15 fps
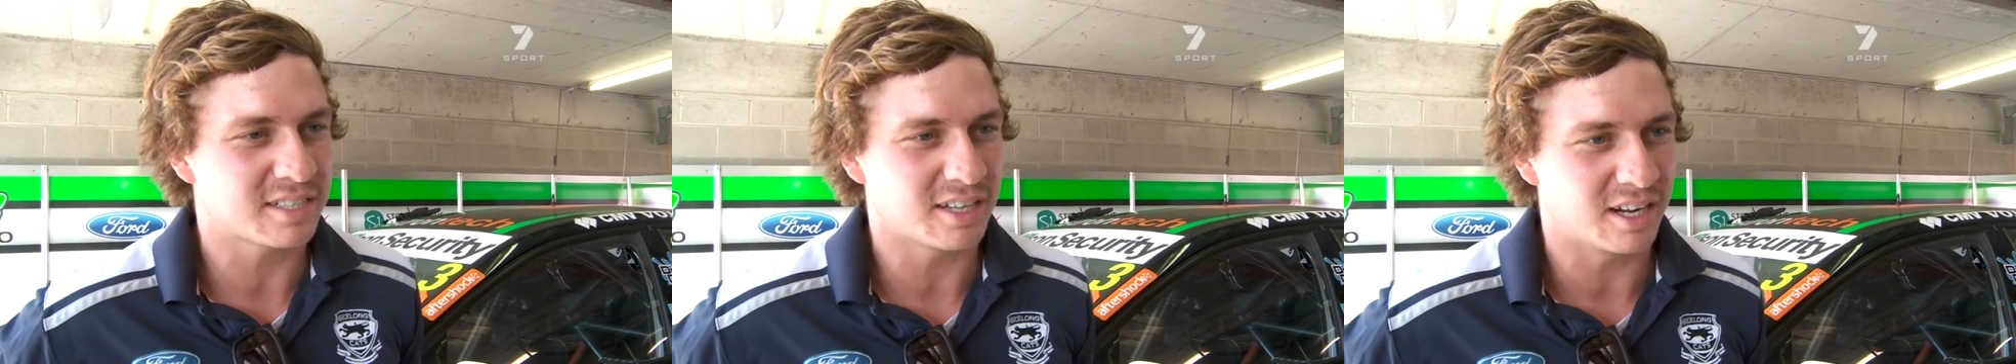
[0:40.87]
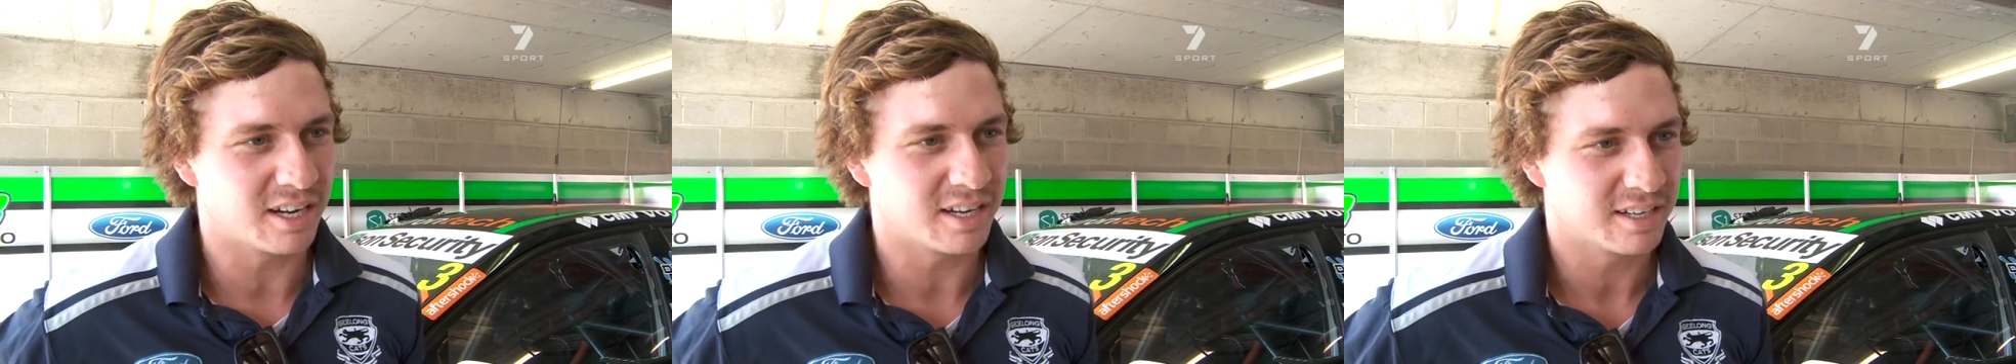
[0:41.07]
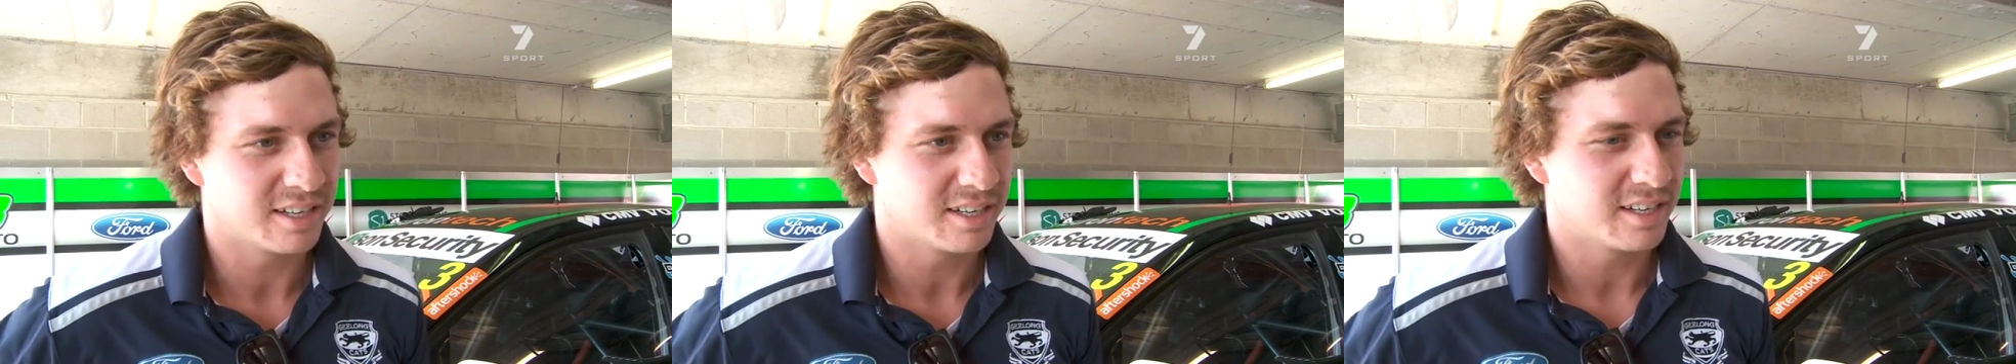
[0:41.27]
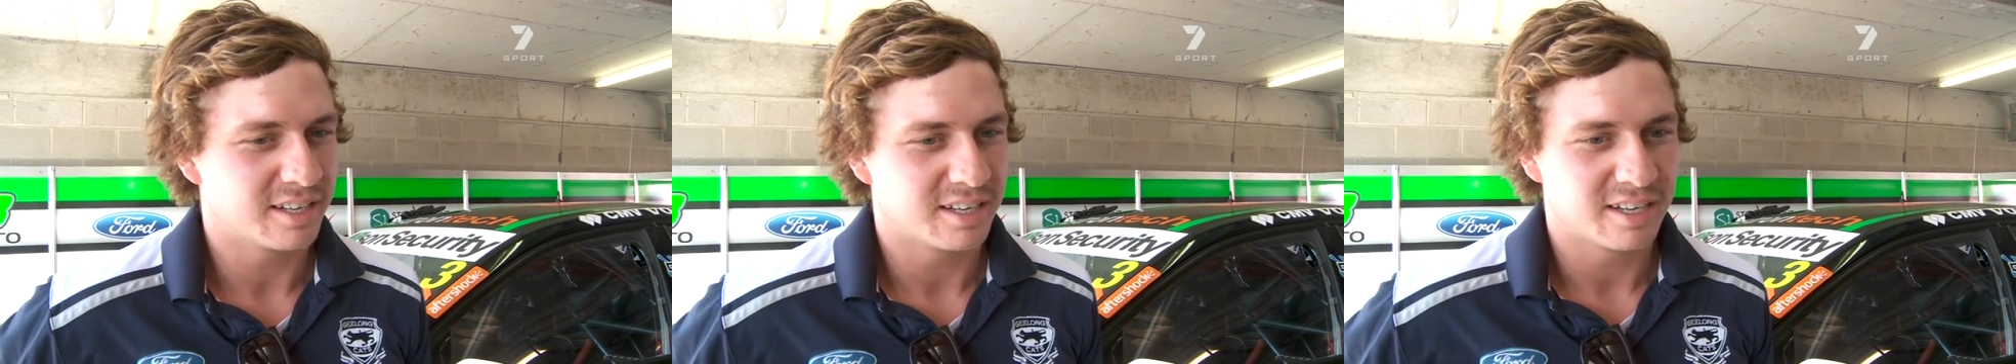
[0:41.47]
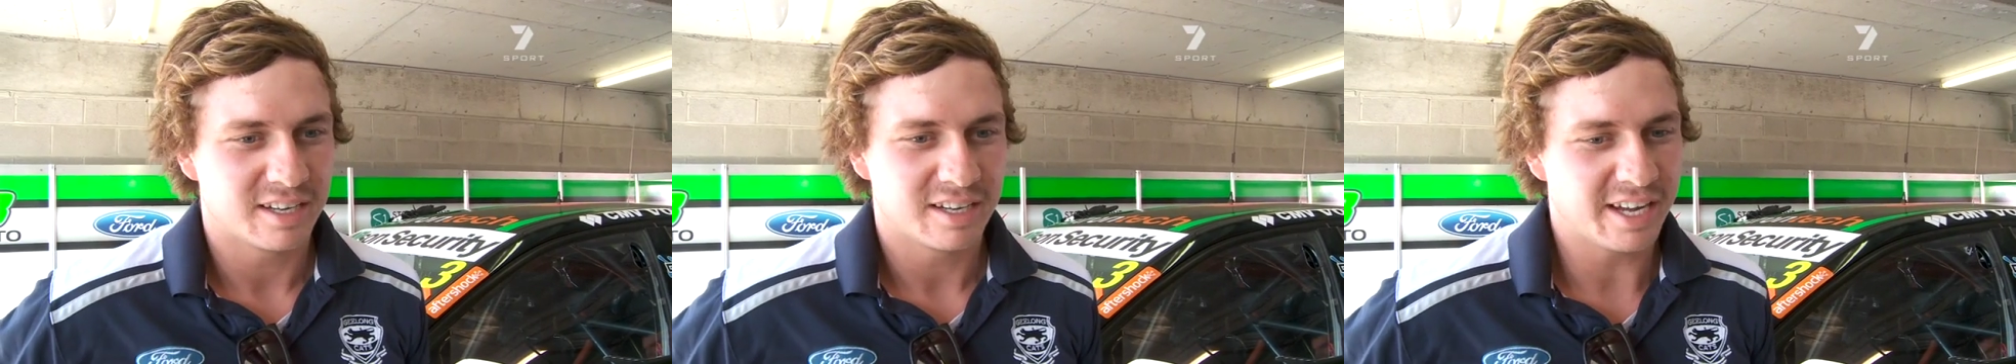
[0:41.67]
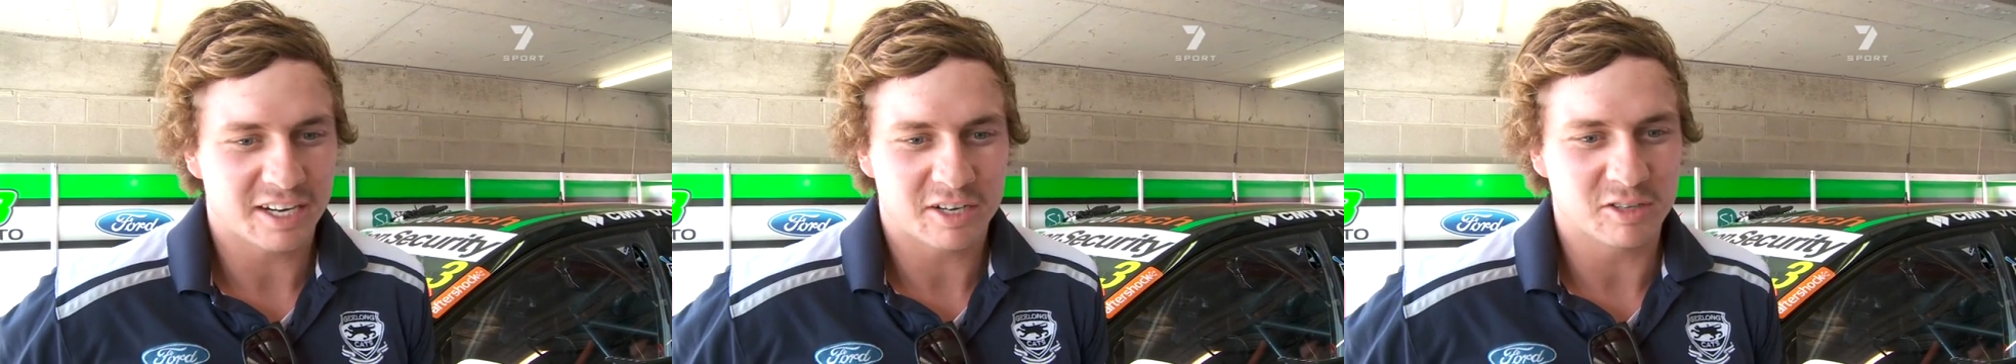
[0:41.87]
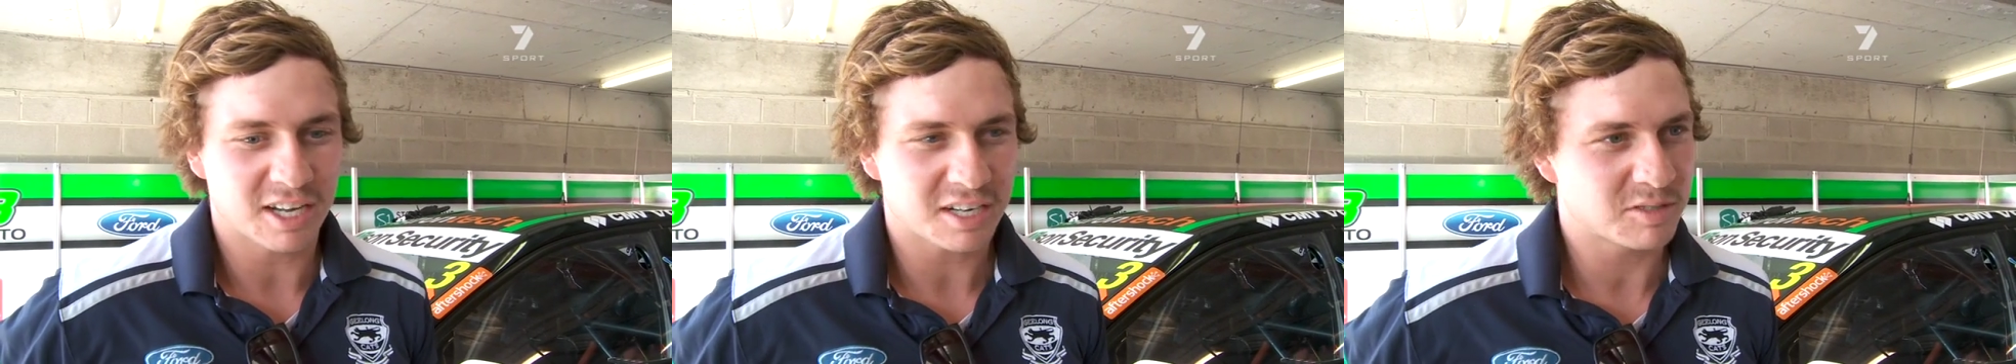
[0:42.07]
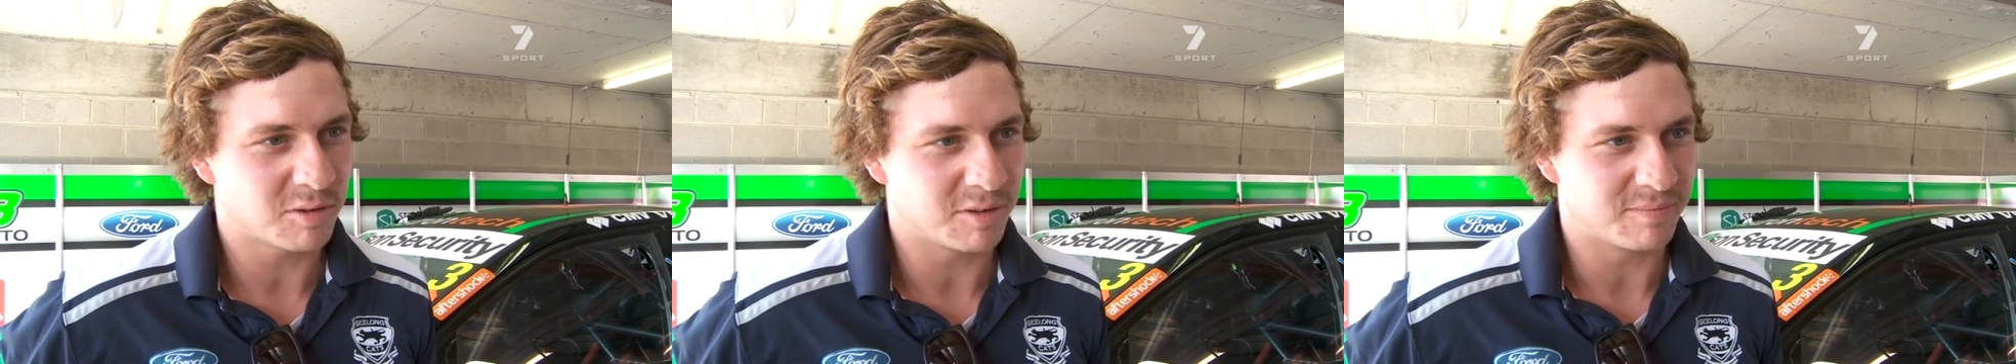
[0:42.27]
So yeah, good
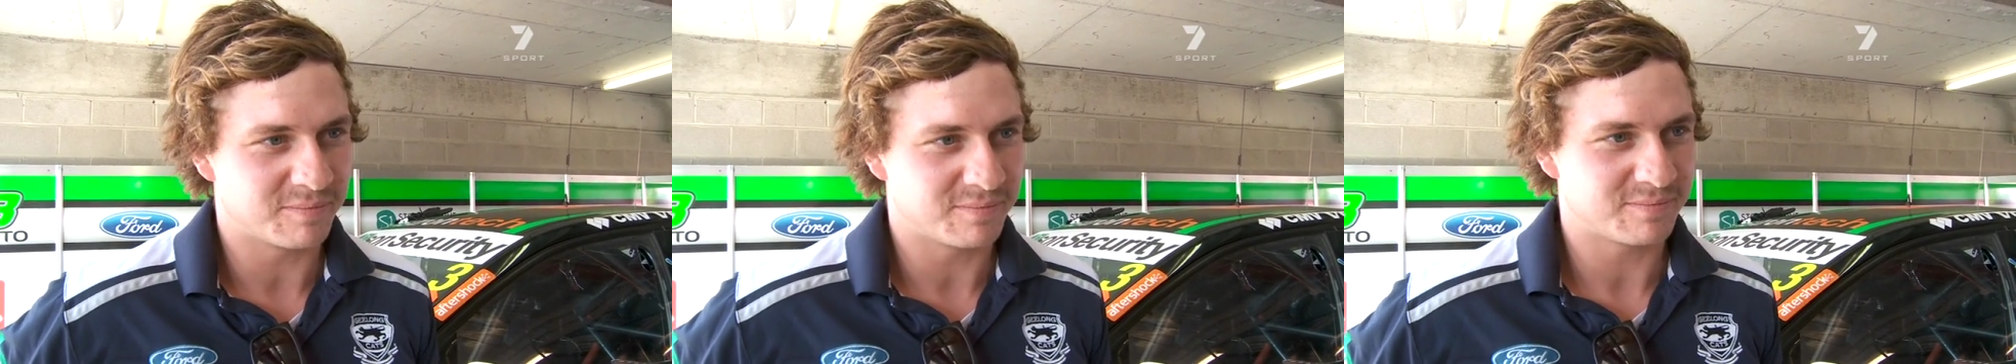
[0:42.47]
luck to him.